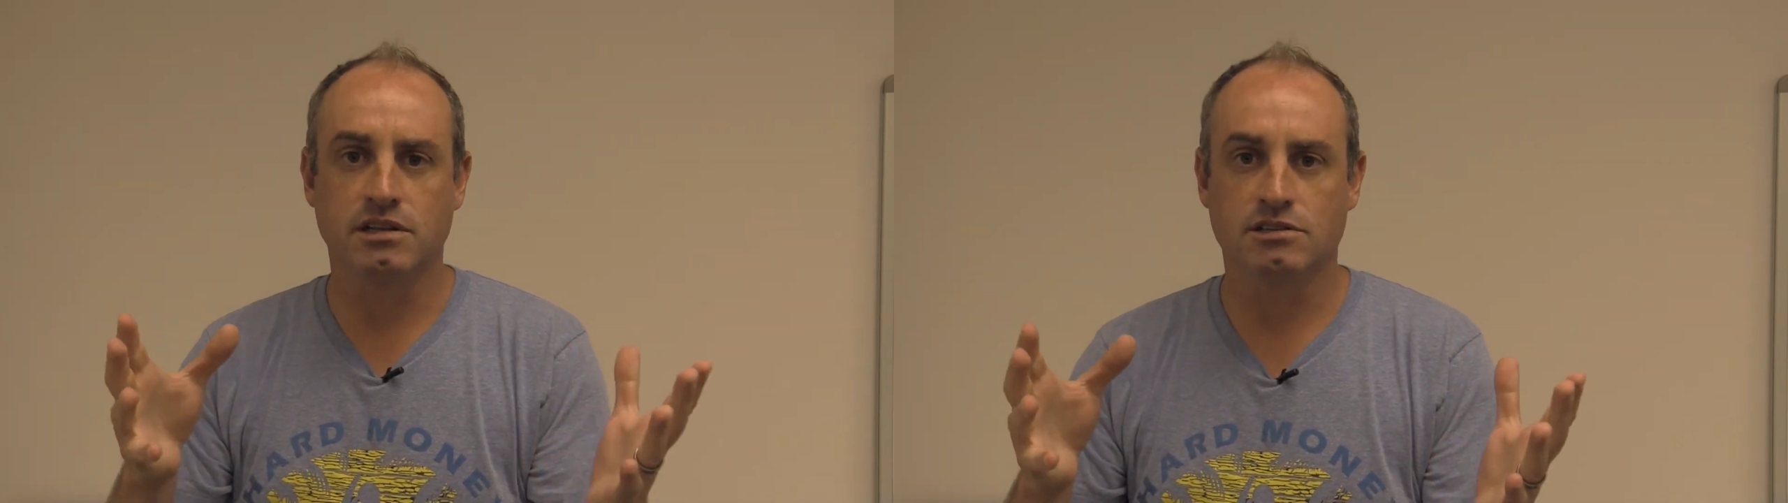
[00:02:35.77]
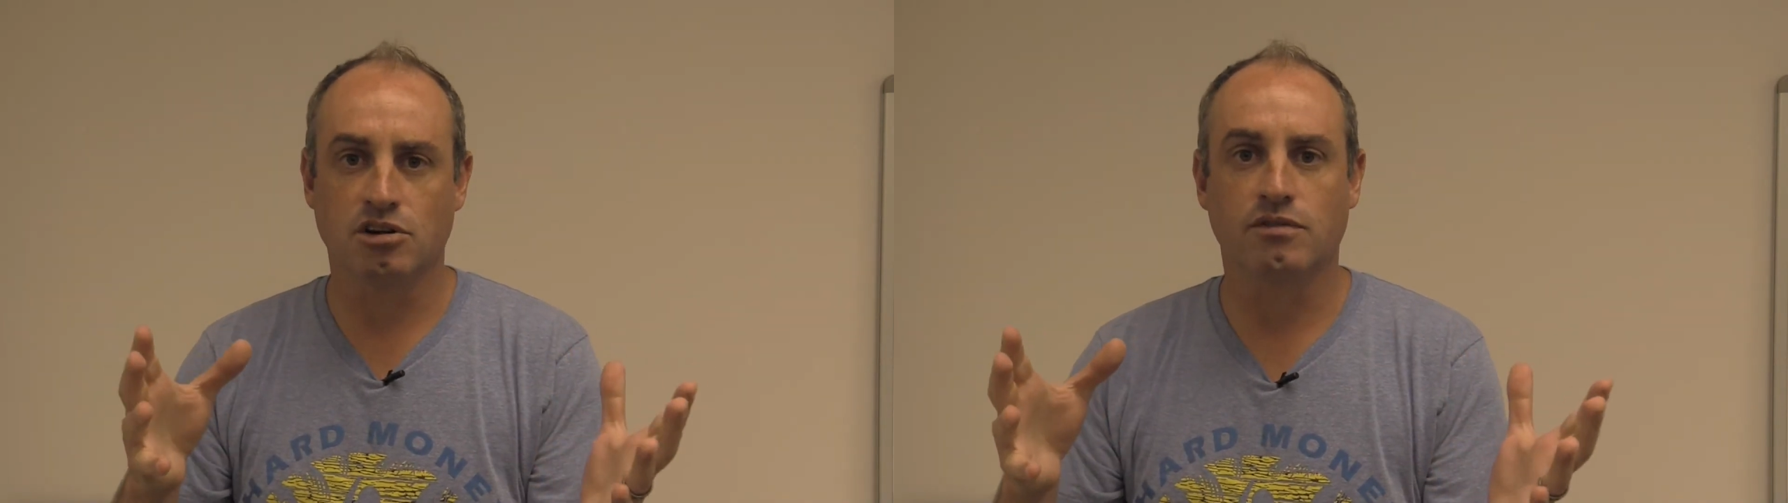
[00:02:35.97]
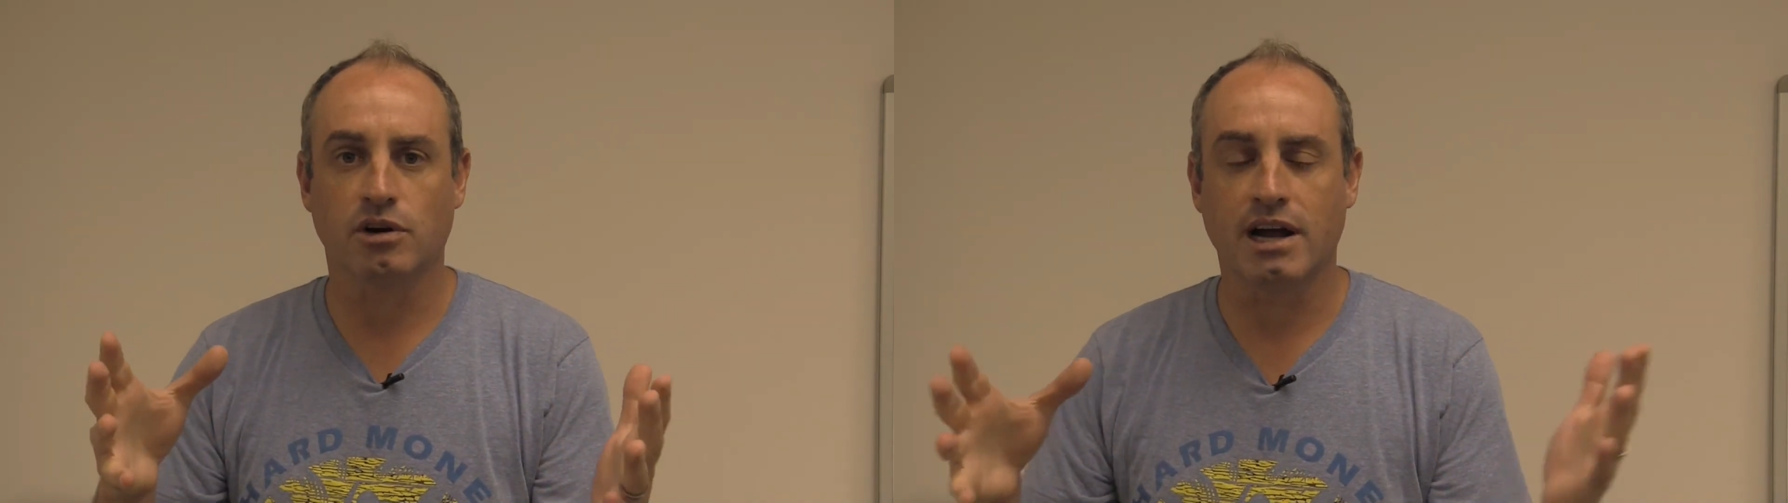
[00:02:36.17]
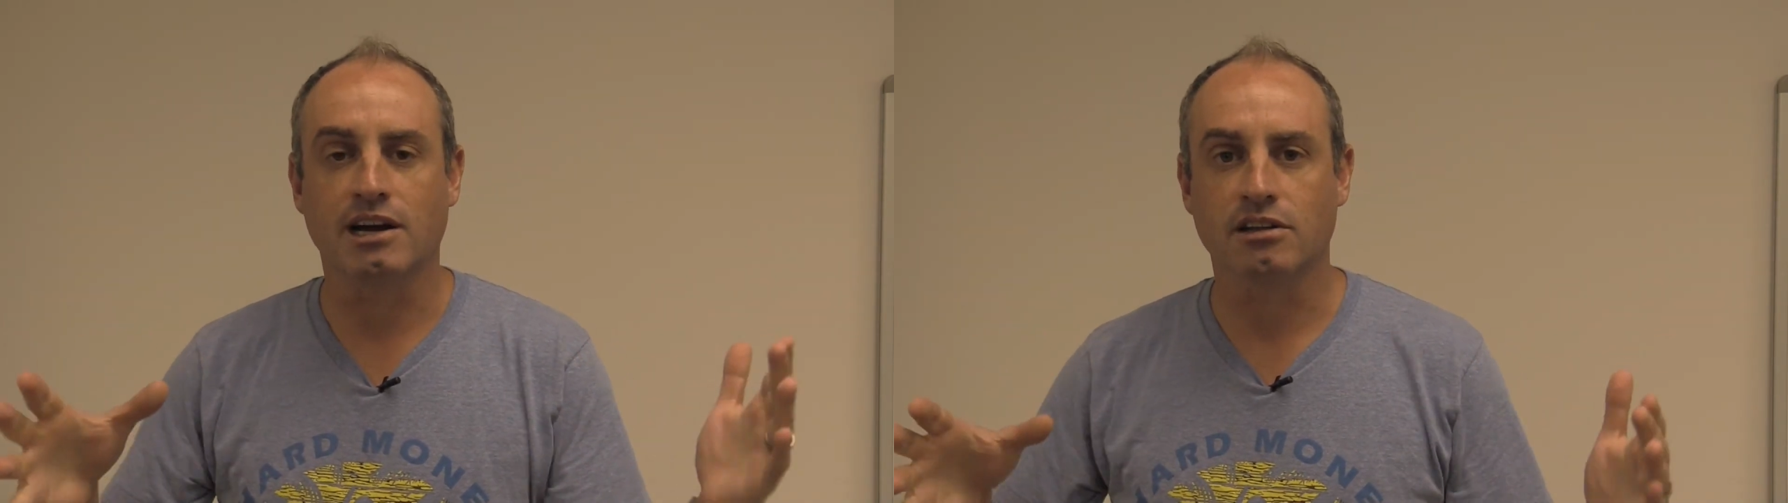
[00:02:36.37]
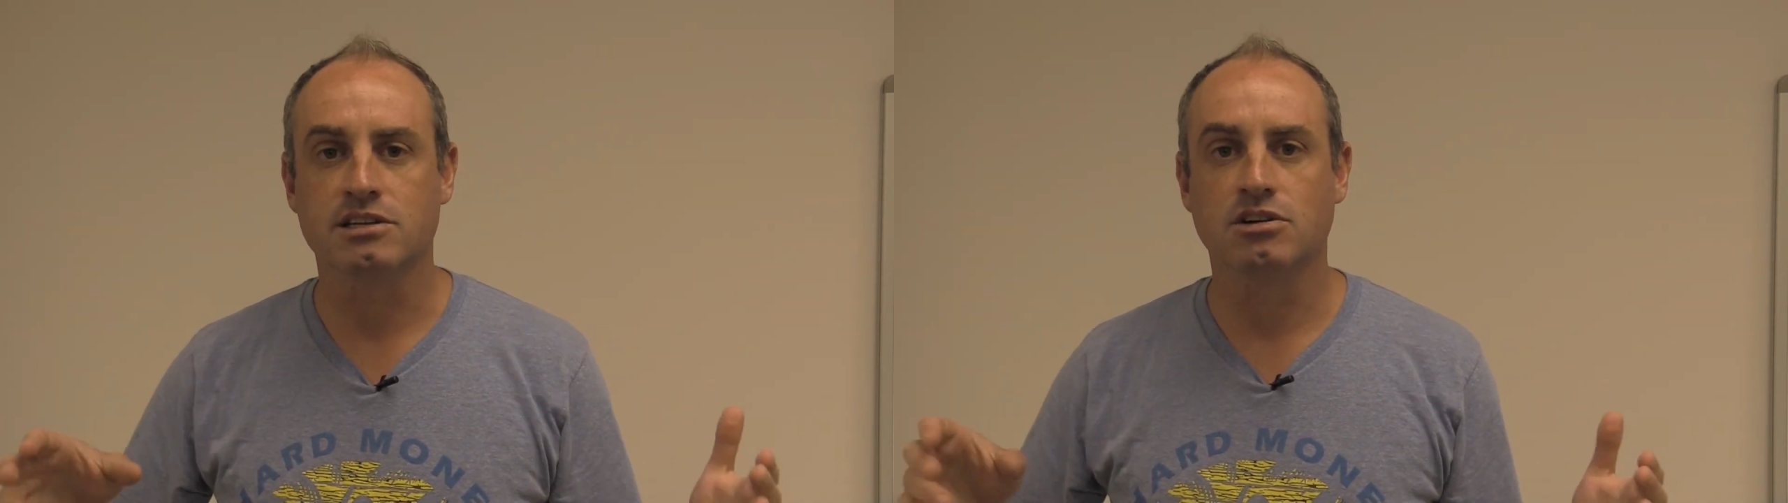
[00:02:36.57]
the software
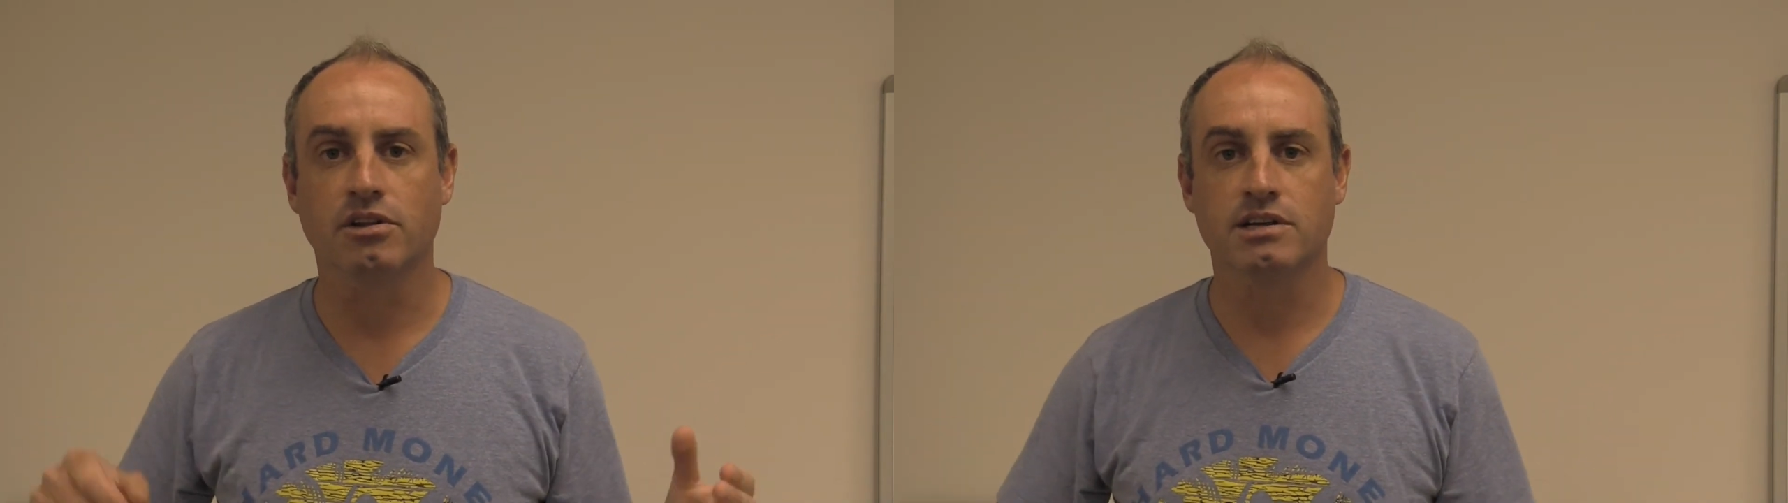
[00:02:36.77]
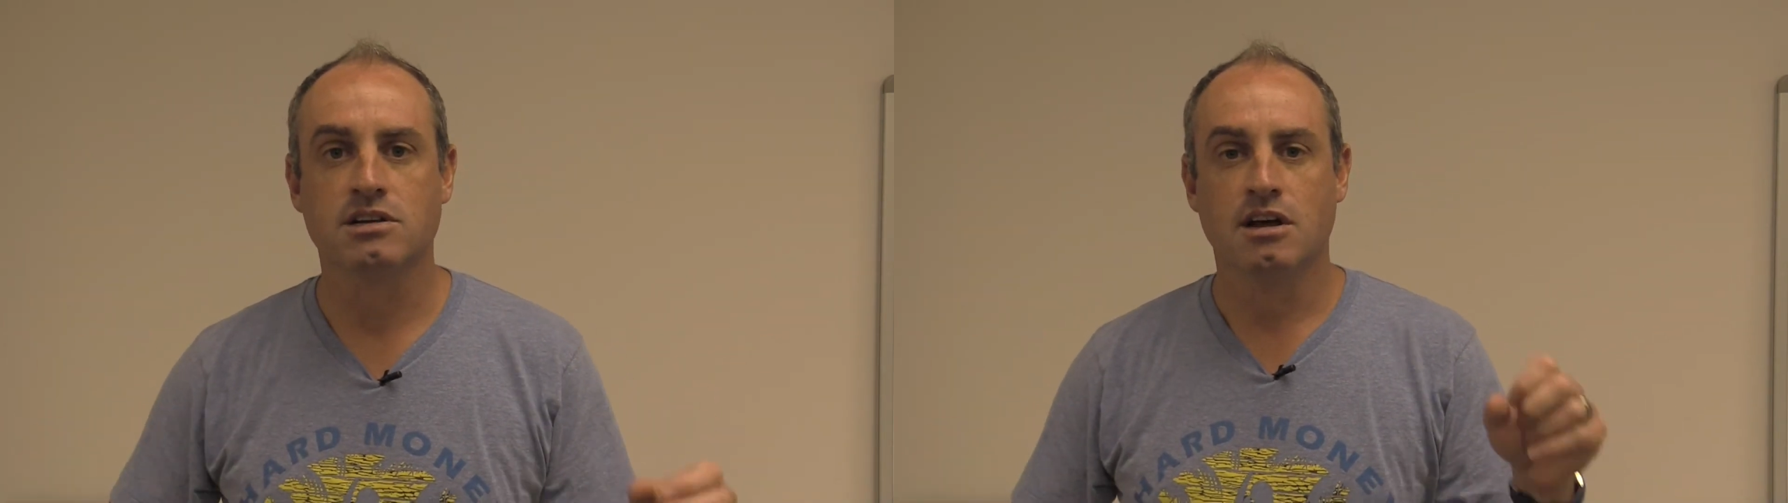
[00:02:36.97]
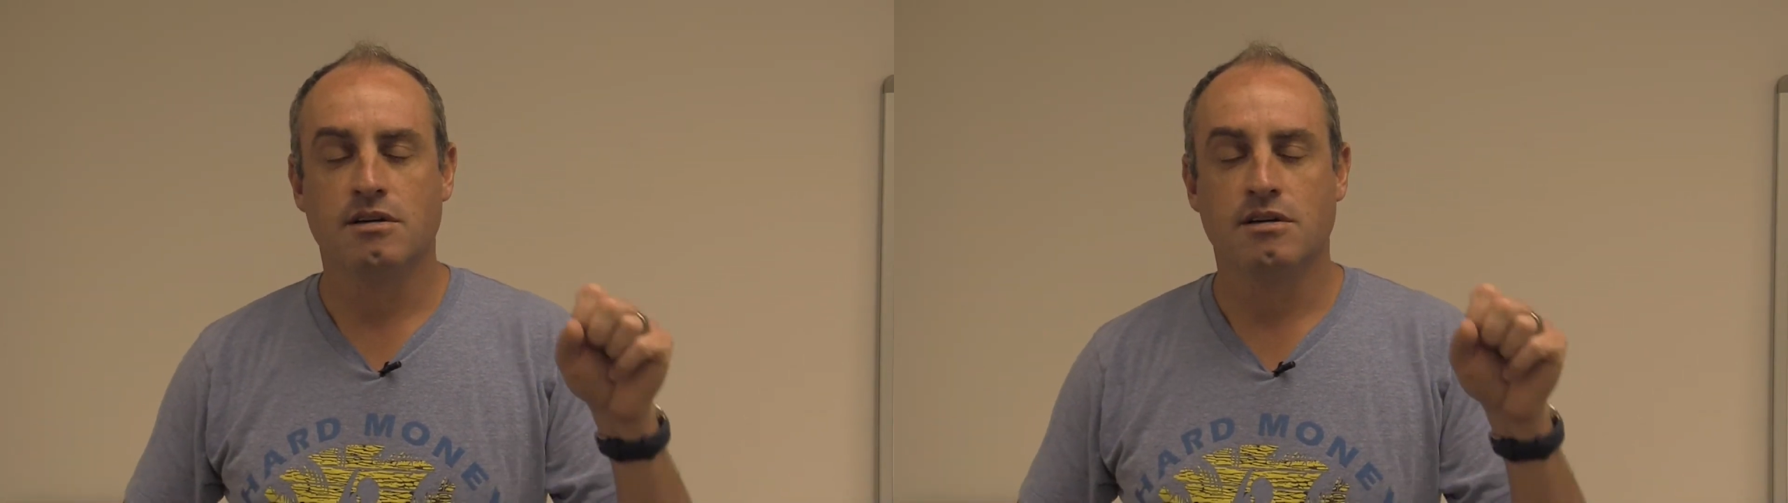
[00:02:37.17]
calculates all this,